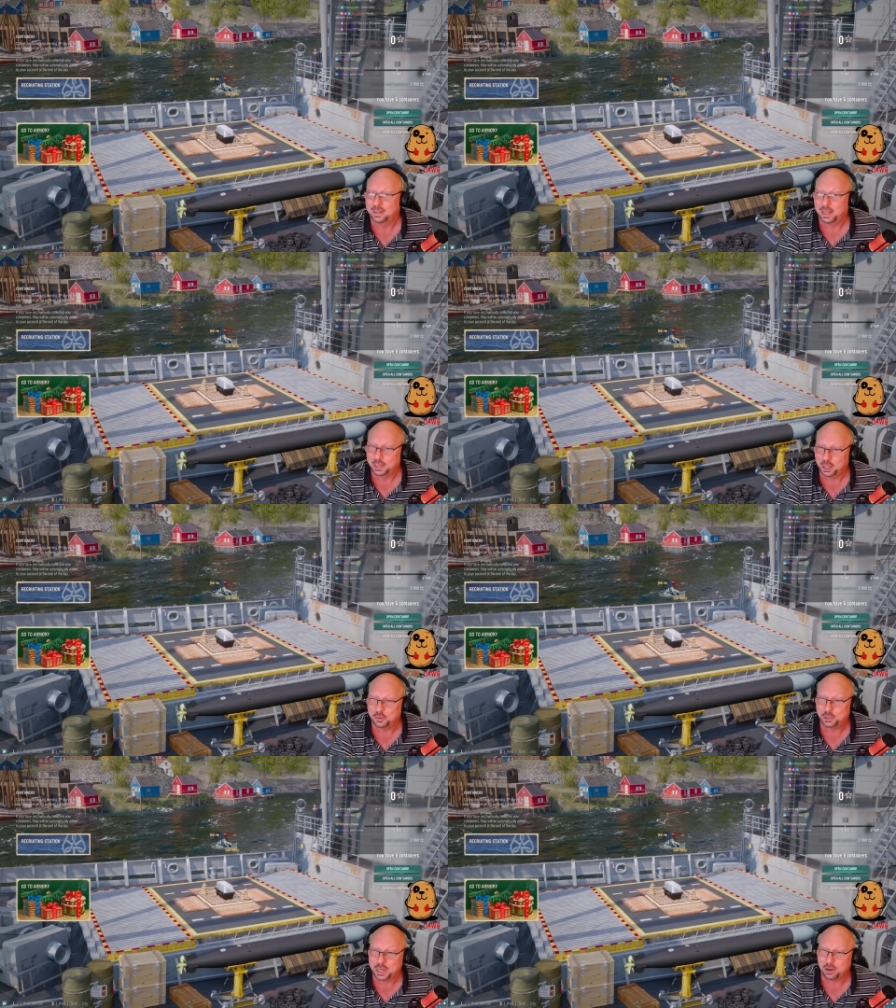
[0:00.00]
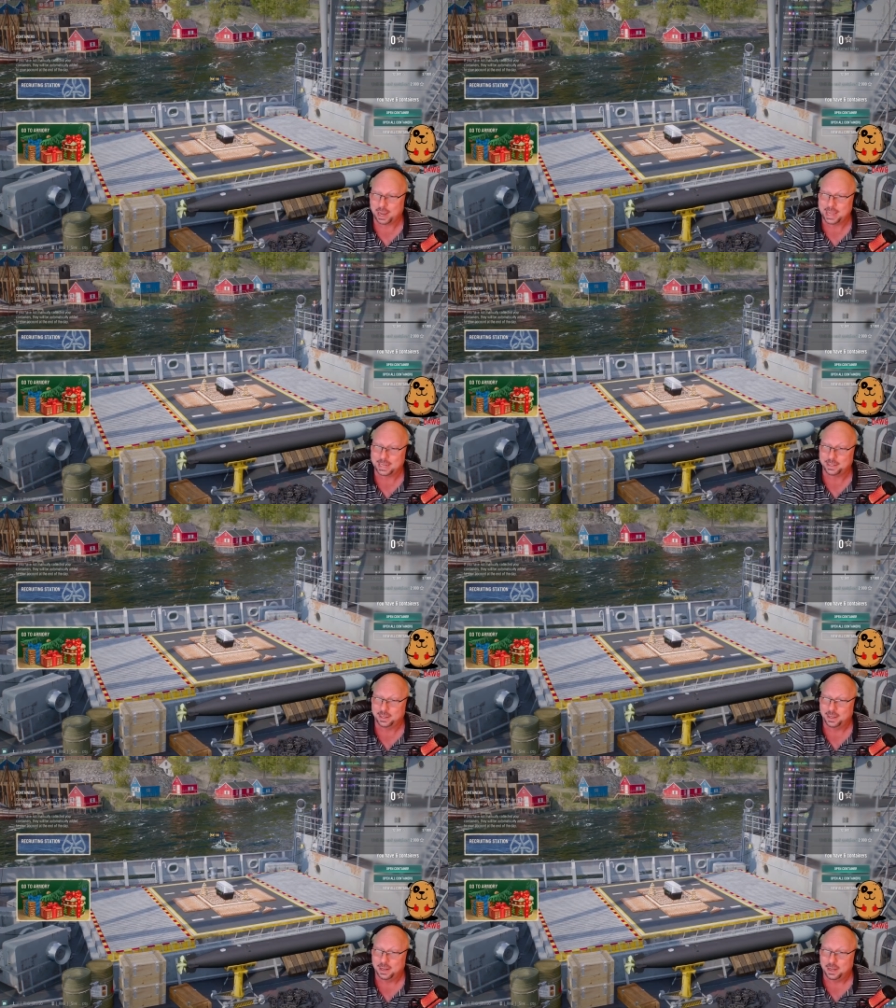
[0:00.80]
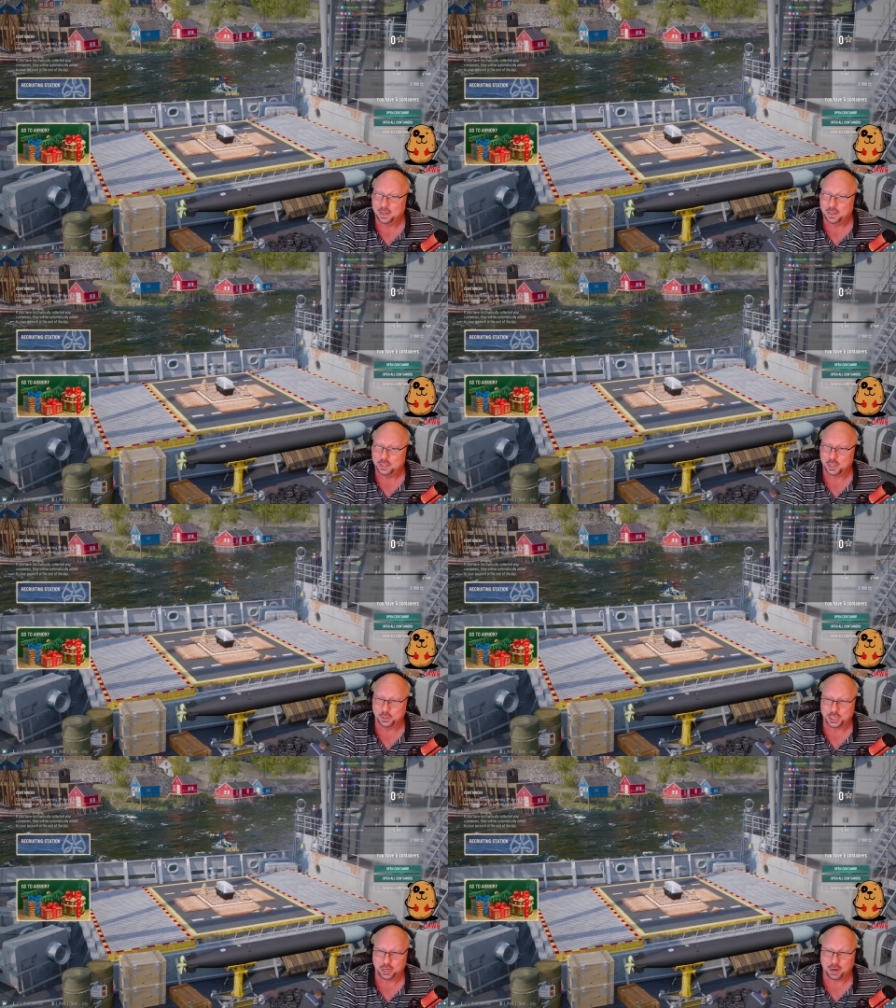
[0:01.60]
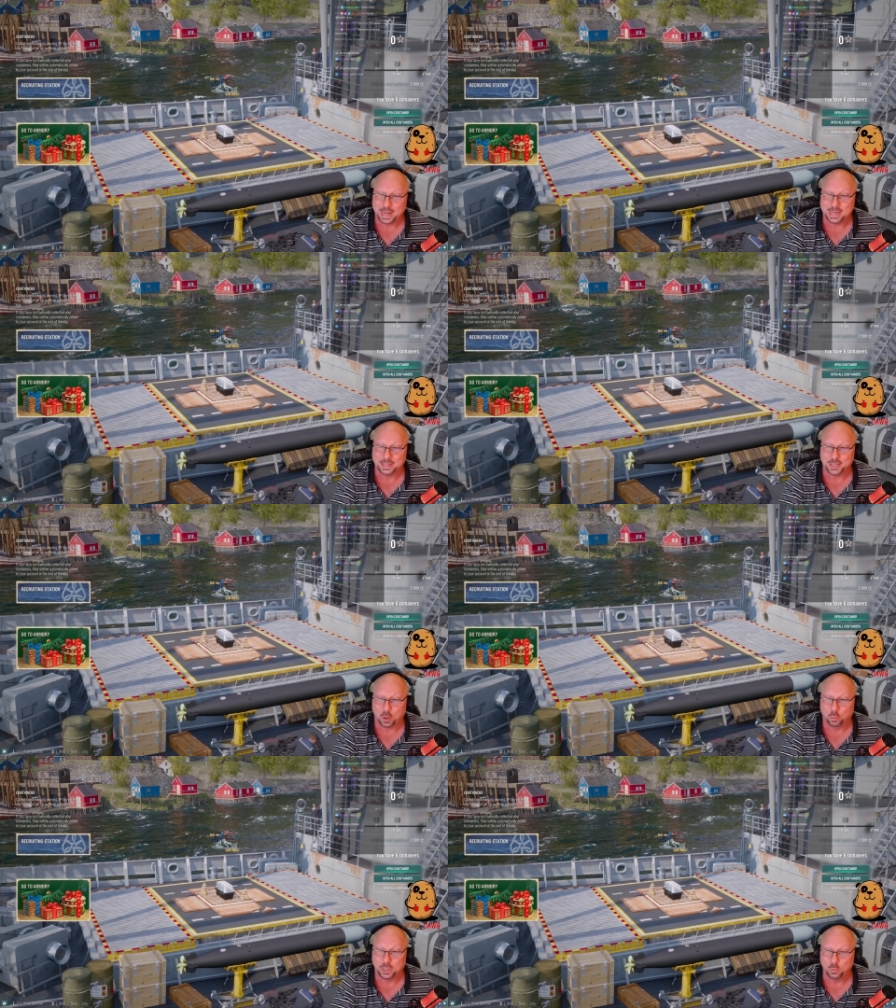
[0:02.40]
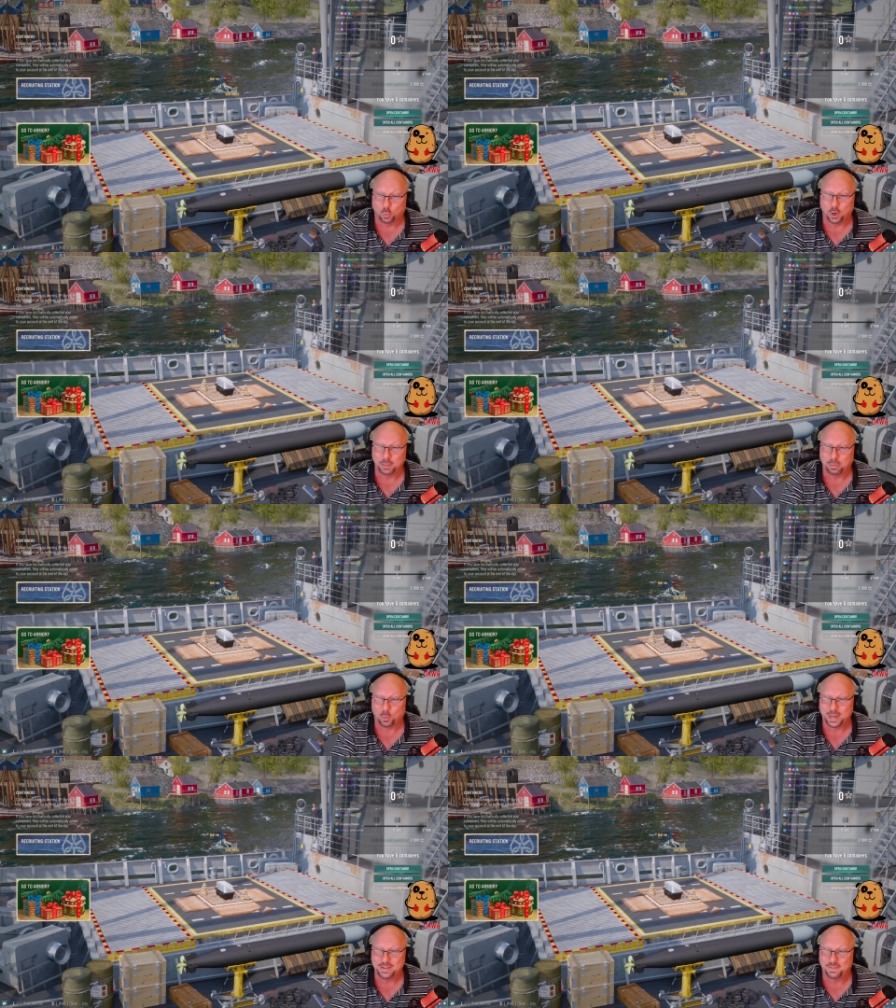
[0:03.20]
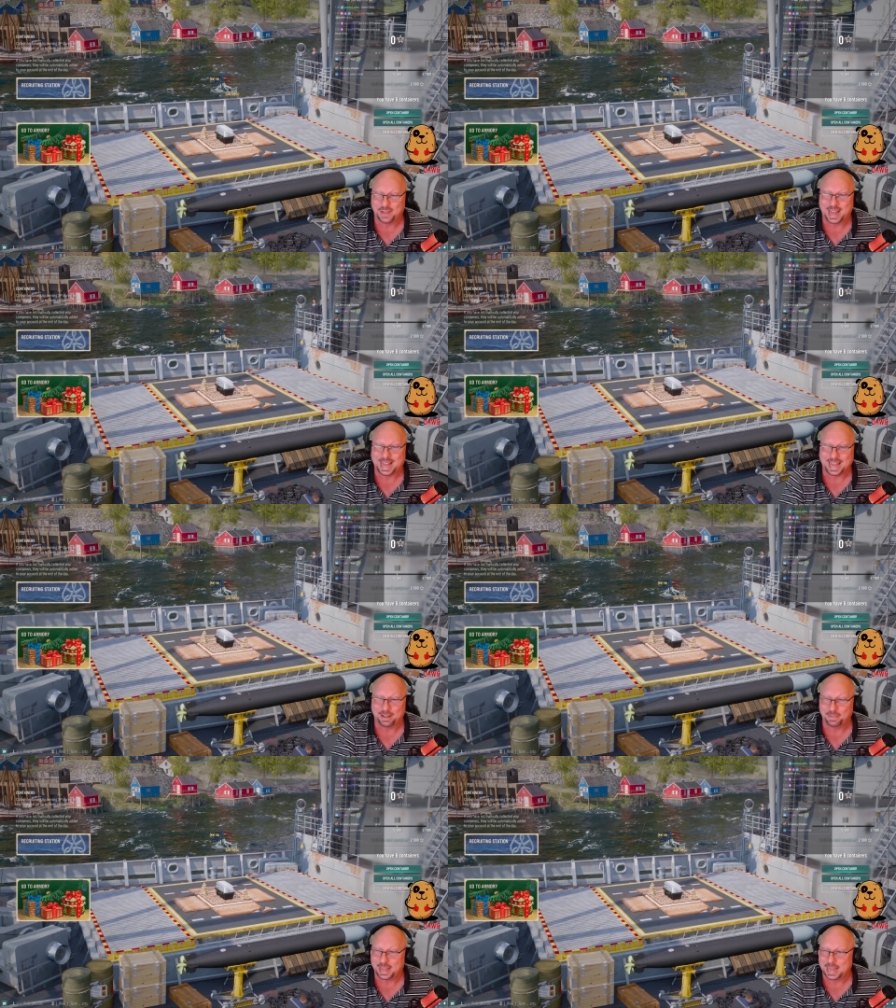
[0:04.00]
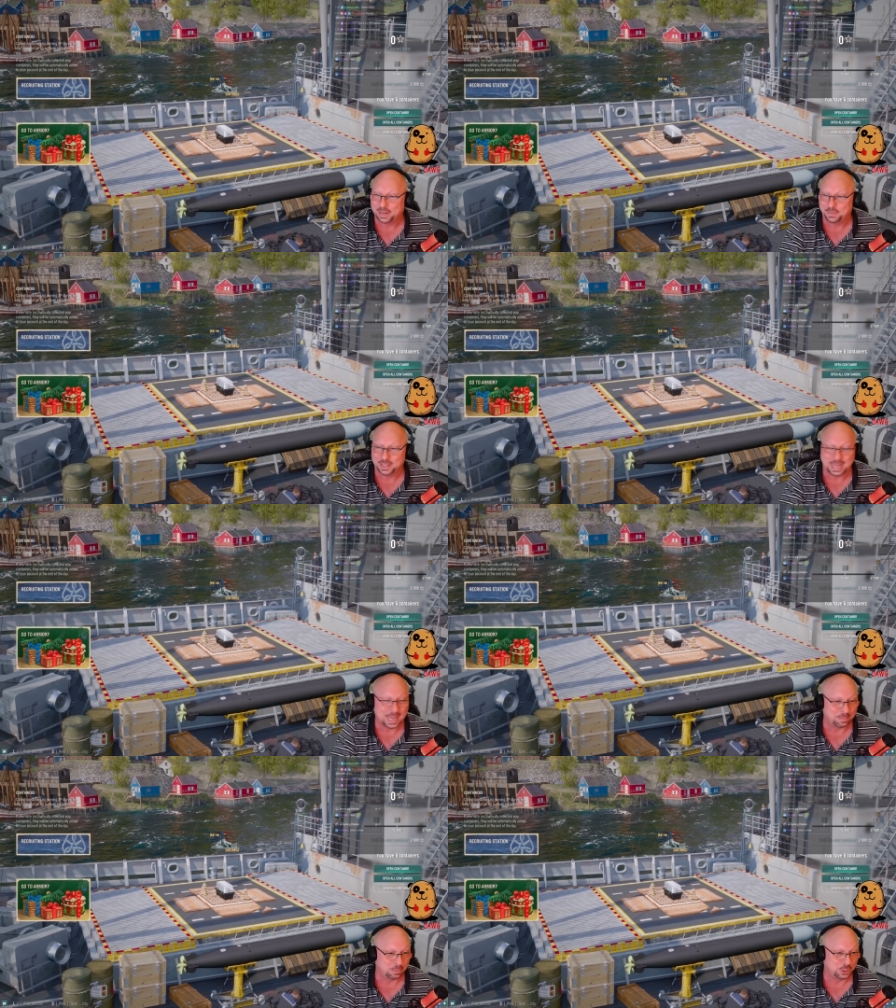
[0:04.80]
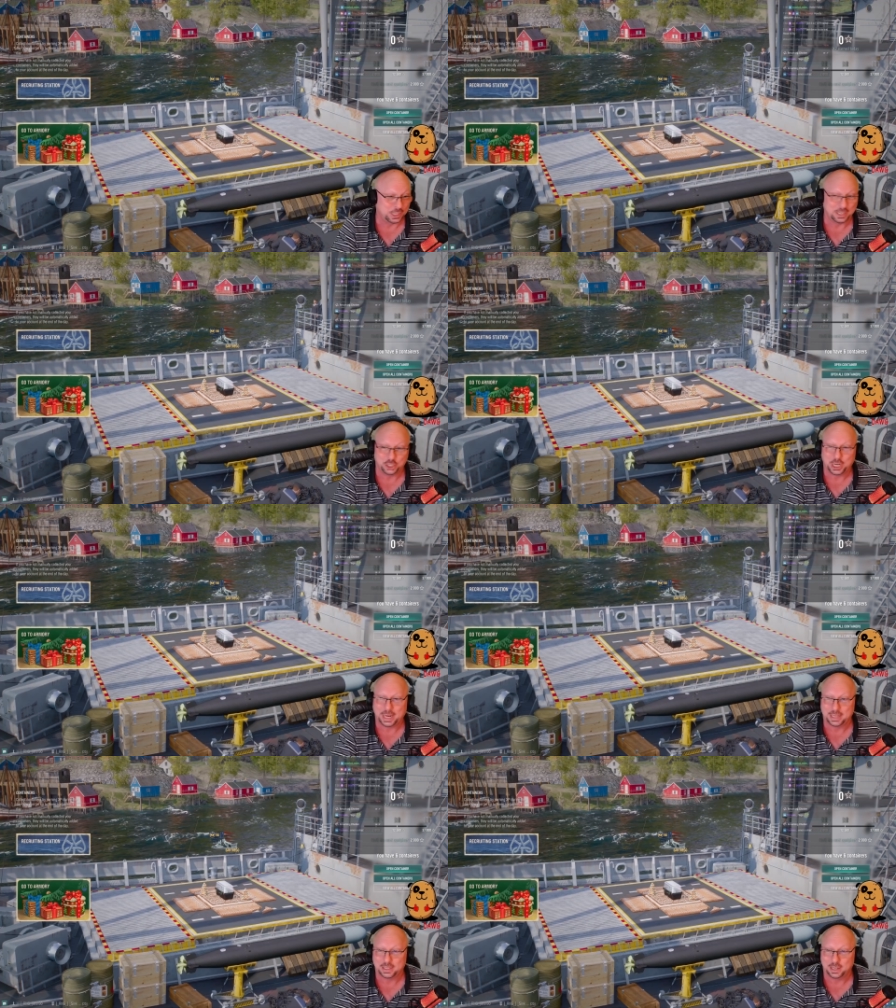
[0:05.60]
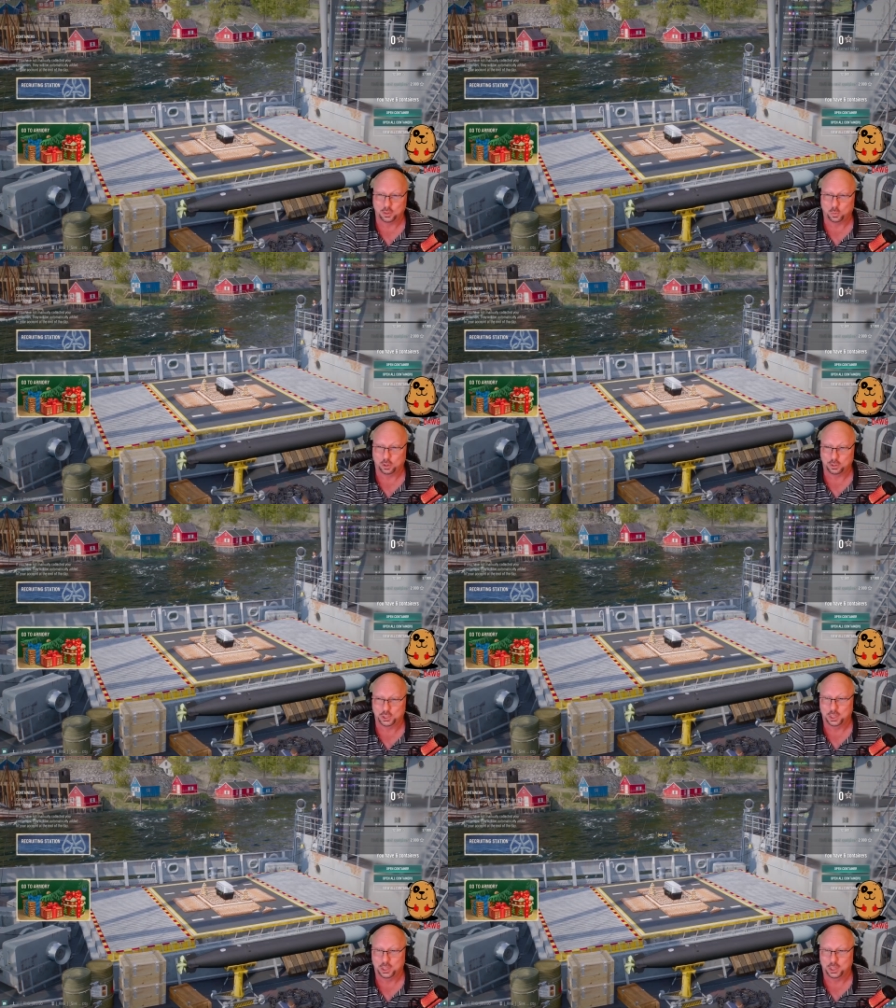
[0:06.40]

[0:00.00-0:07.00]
Another tier 8. So the tier 8 is only 1.5 out of the 9% chance. In other words,